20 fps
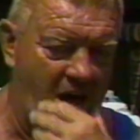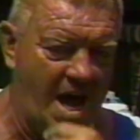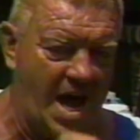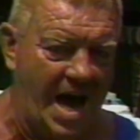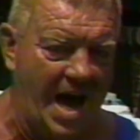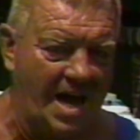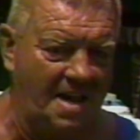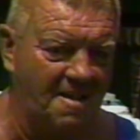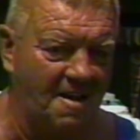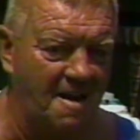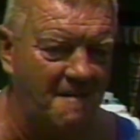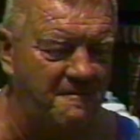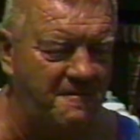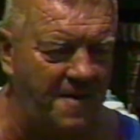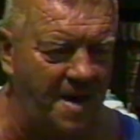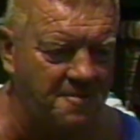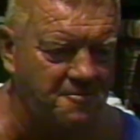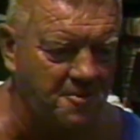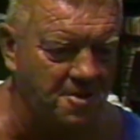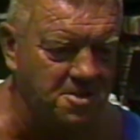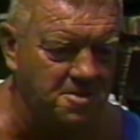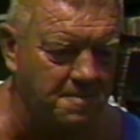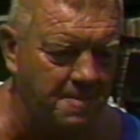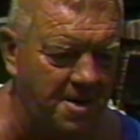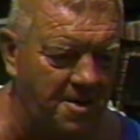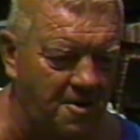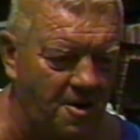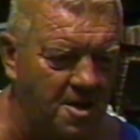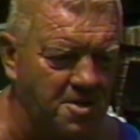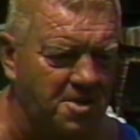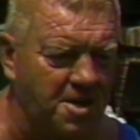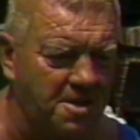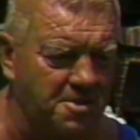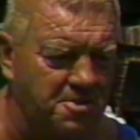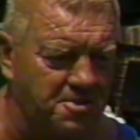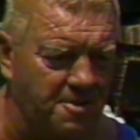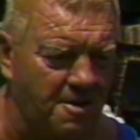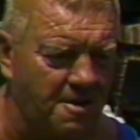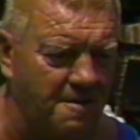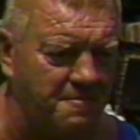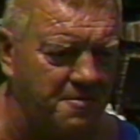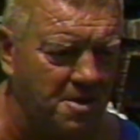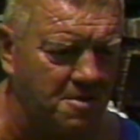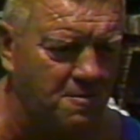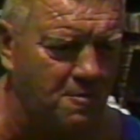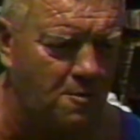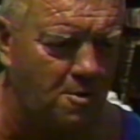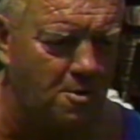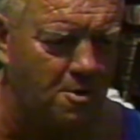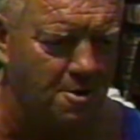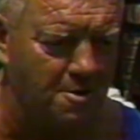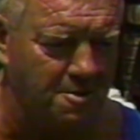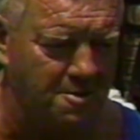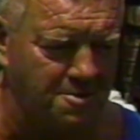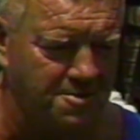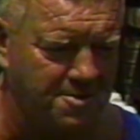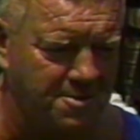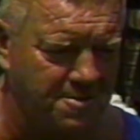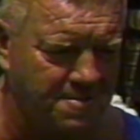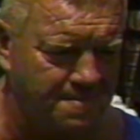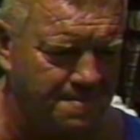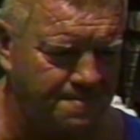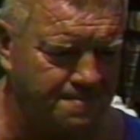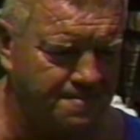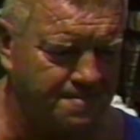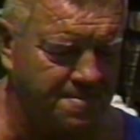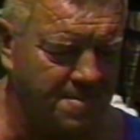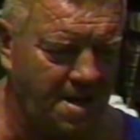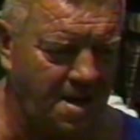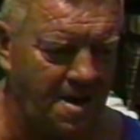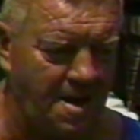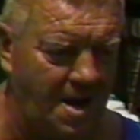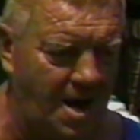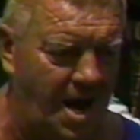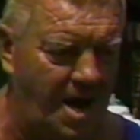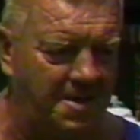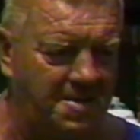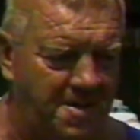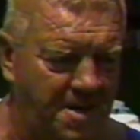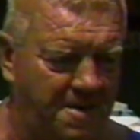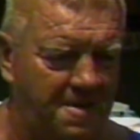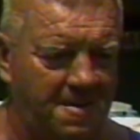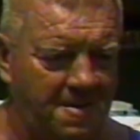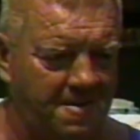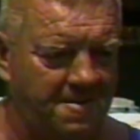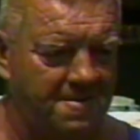I love veterans because they served in wars, and I didn't.